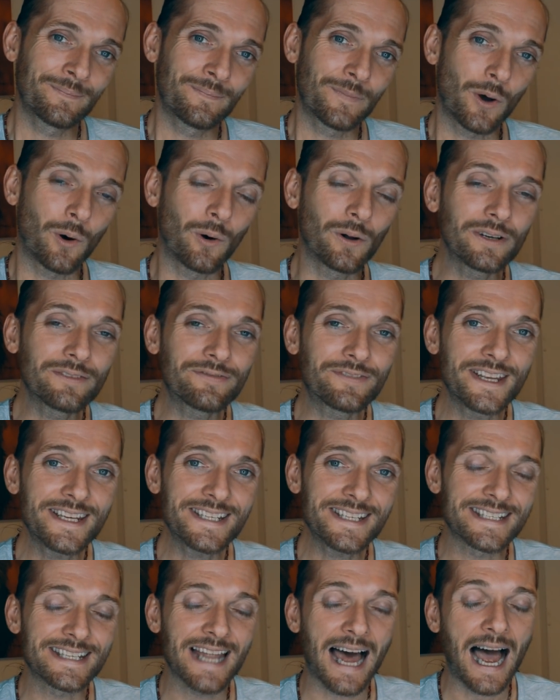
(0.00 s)
All of this
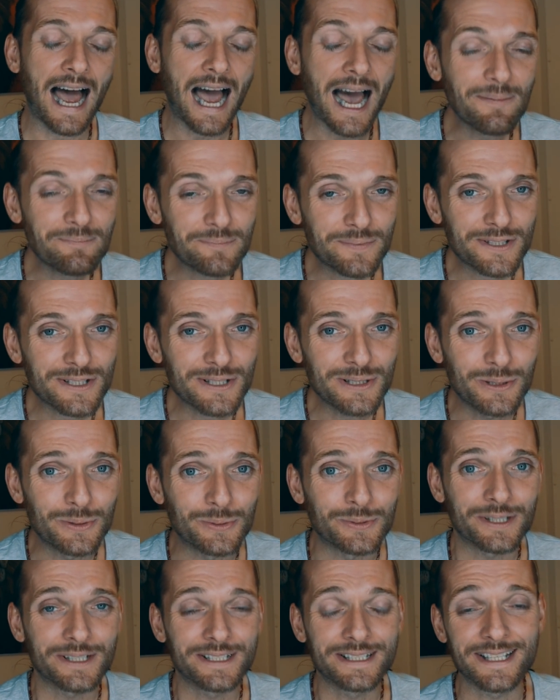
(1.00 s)
is
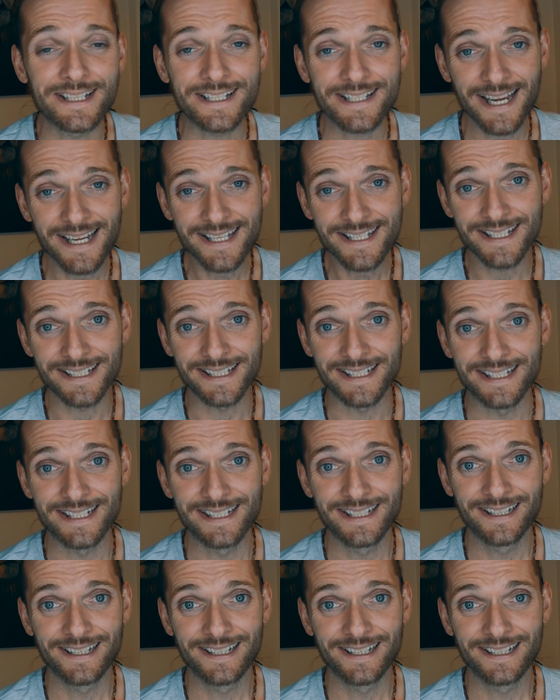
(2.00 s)
absolute necessity.